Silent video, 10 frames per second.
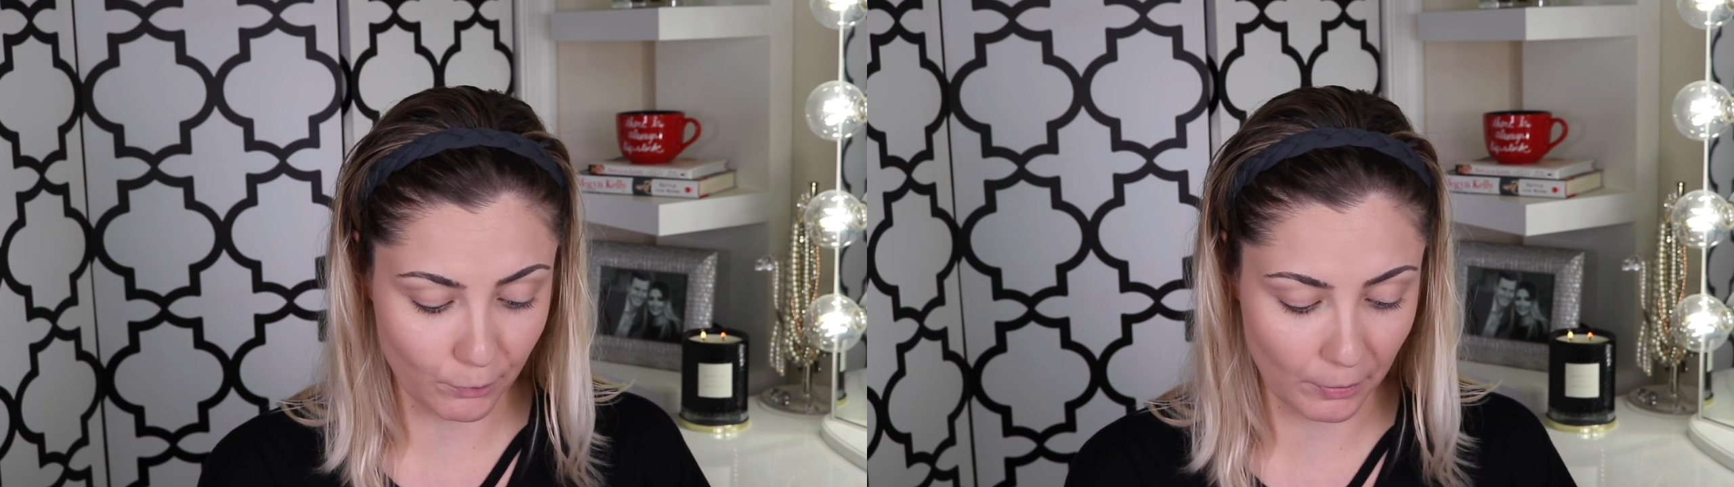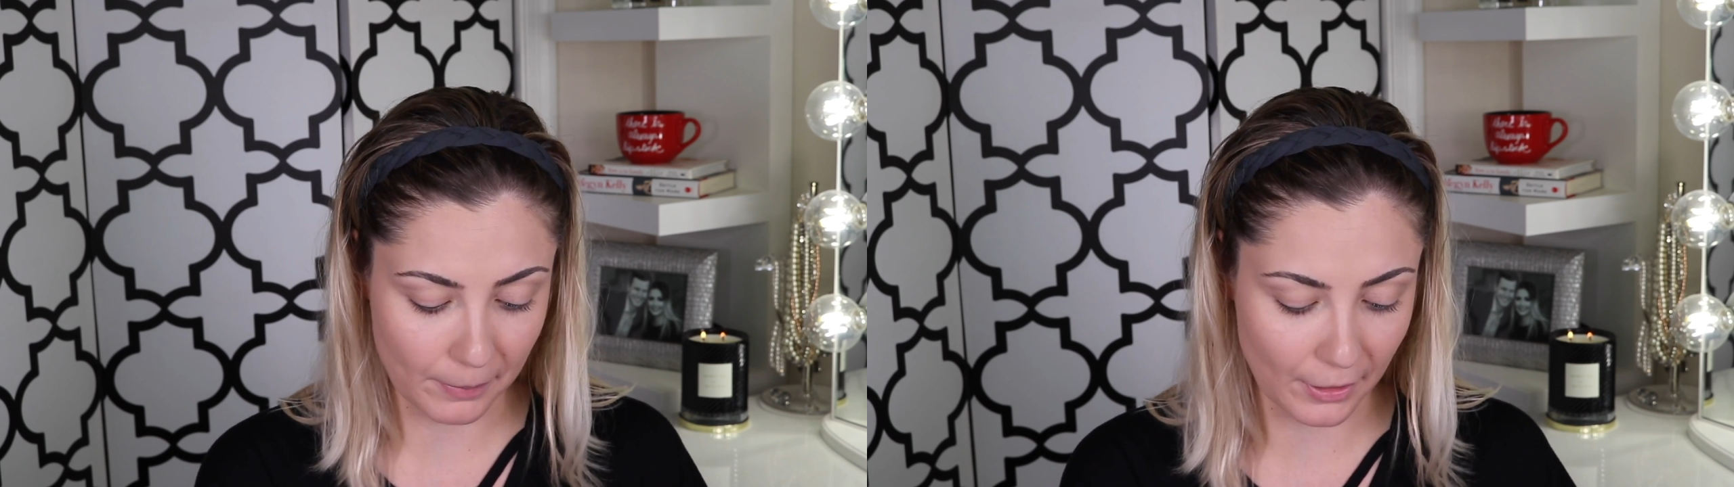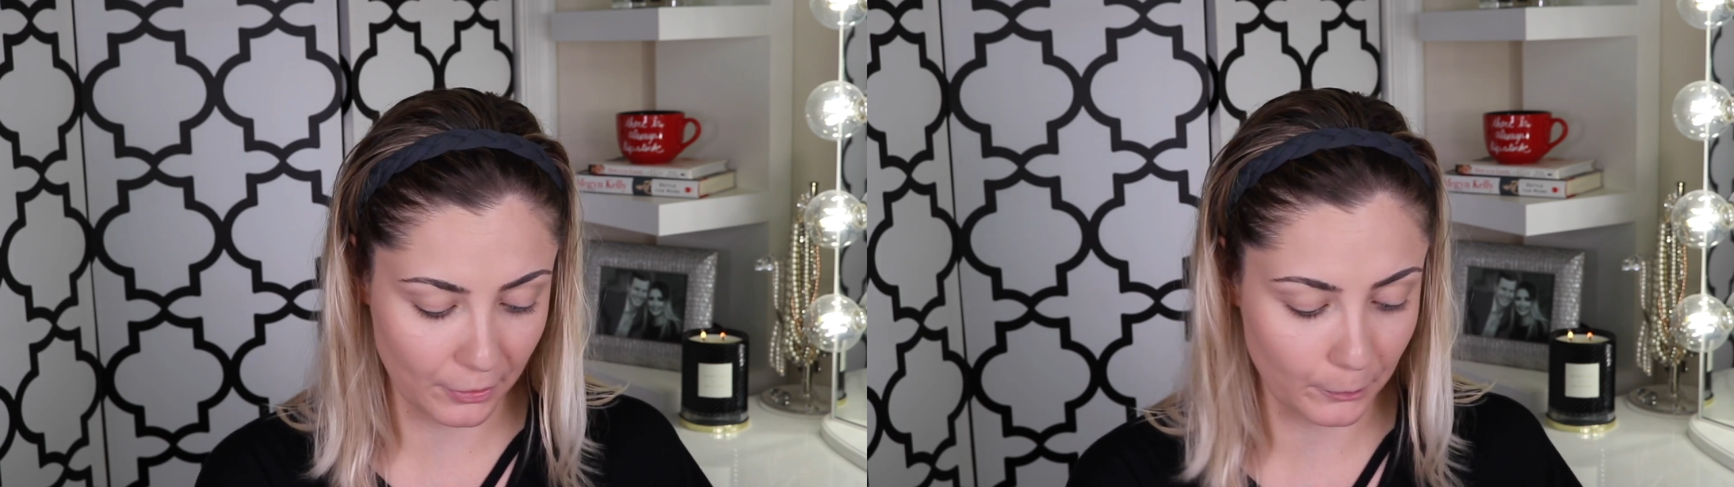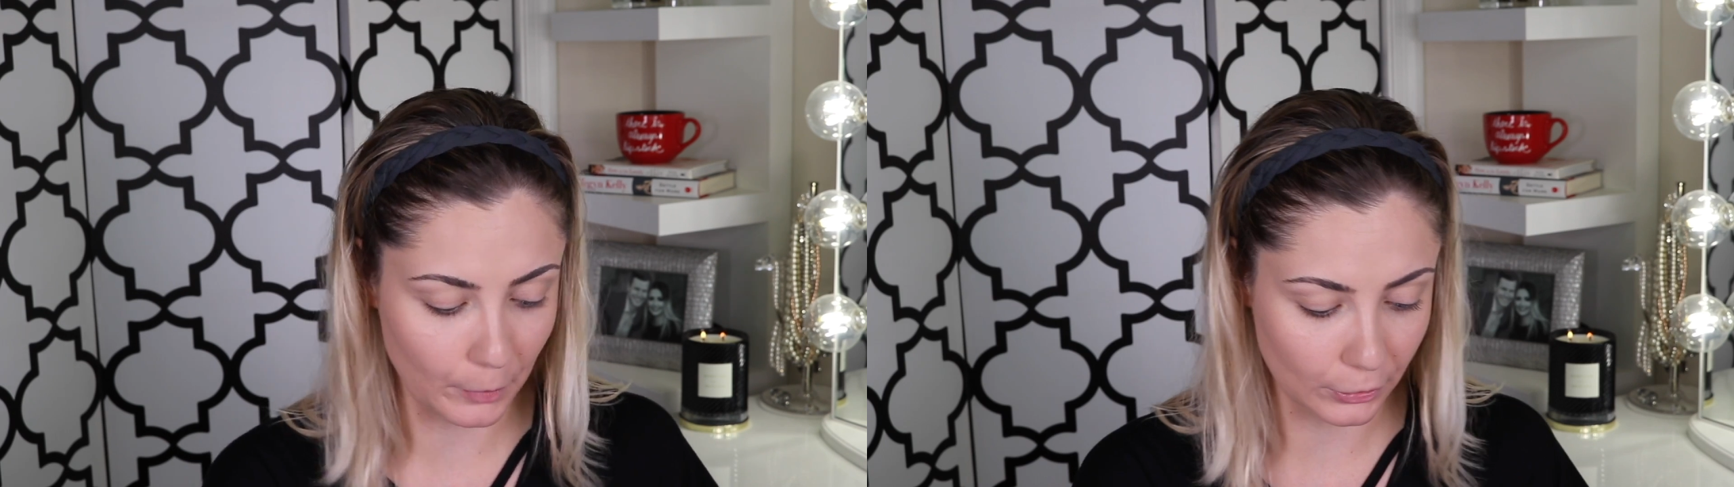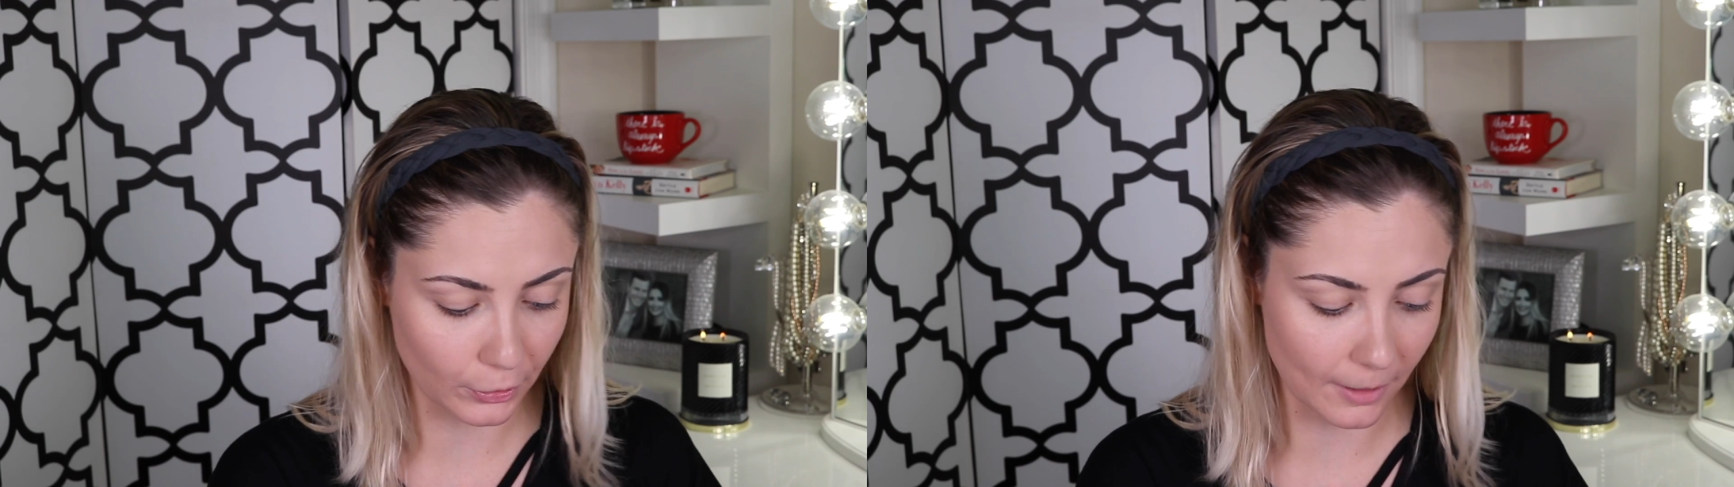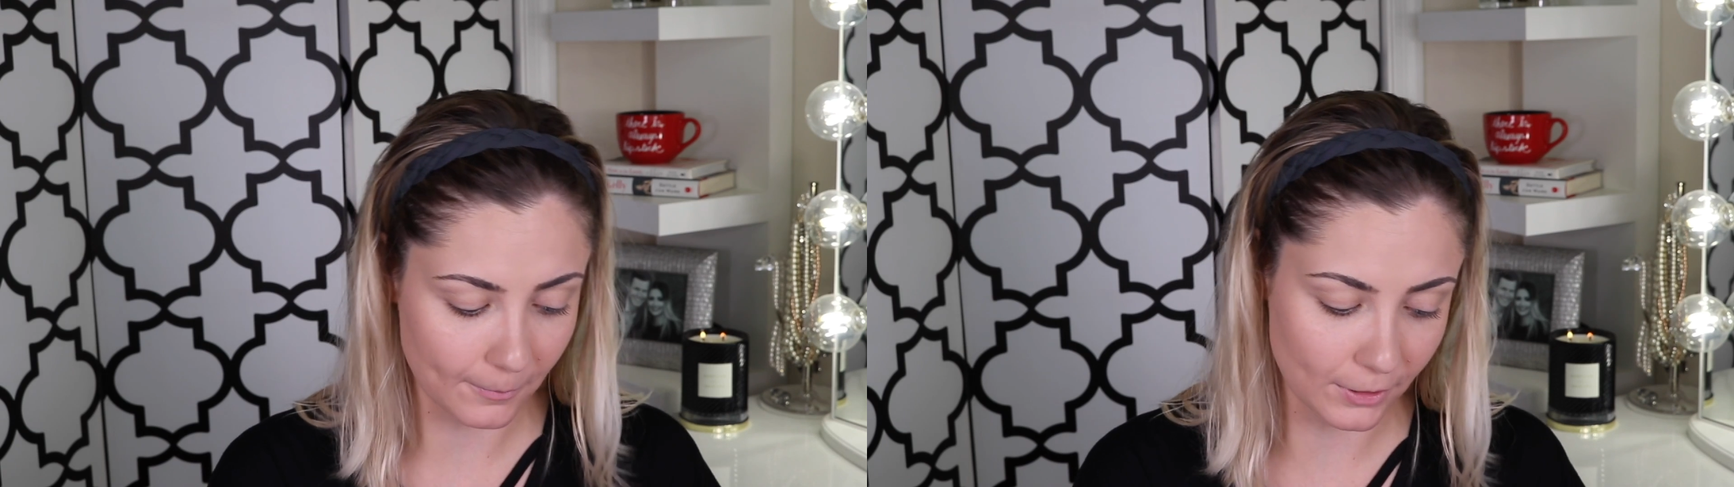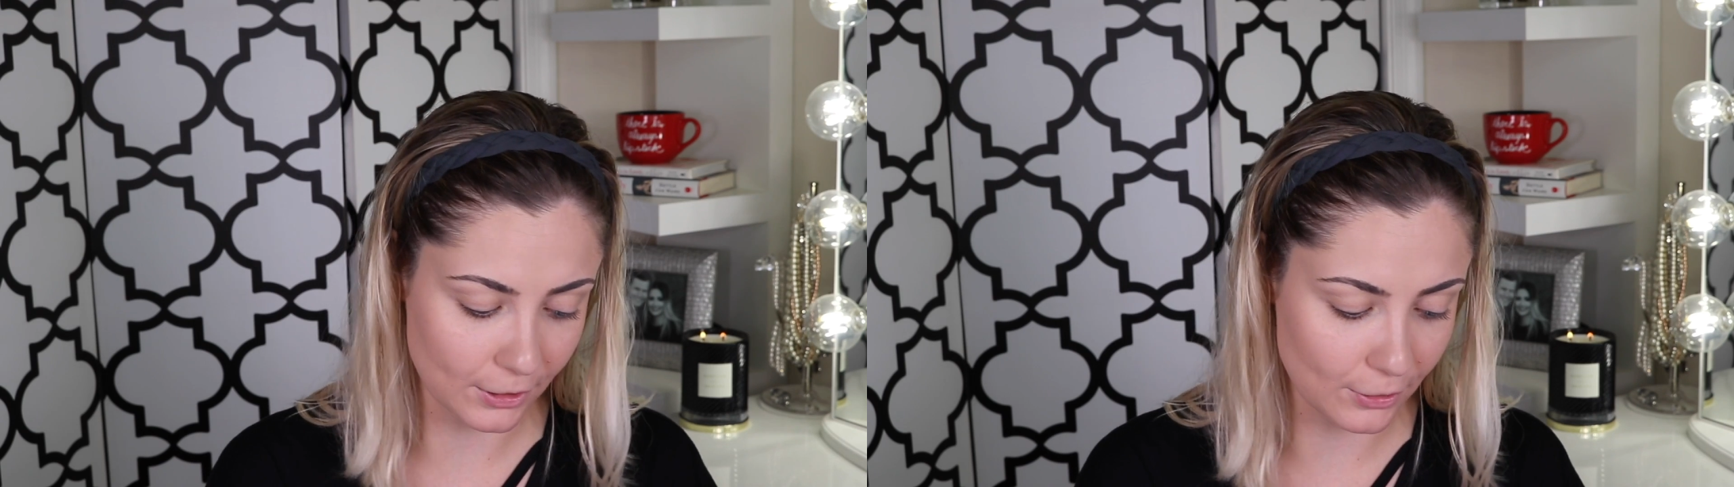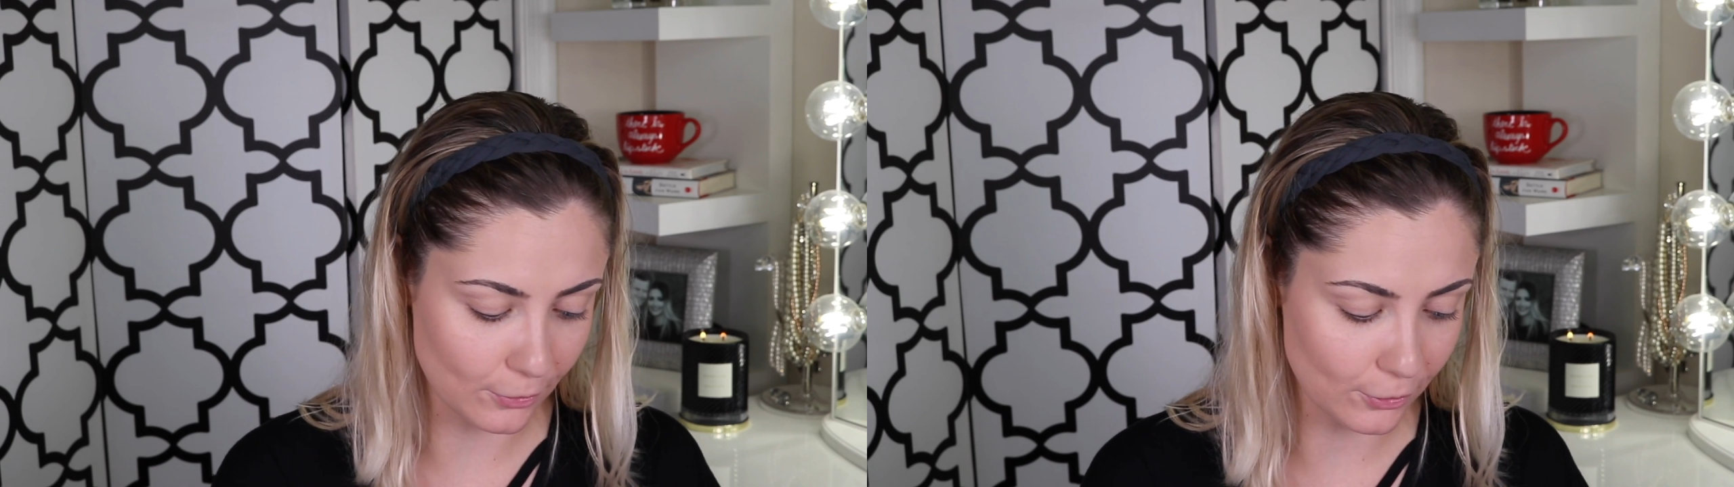prepared what look I'm gonna do,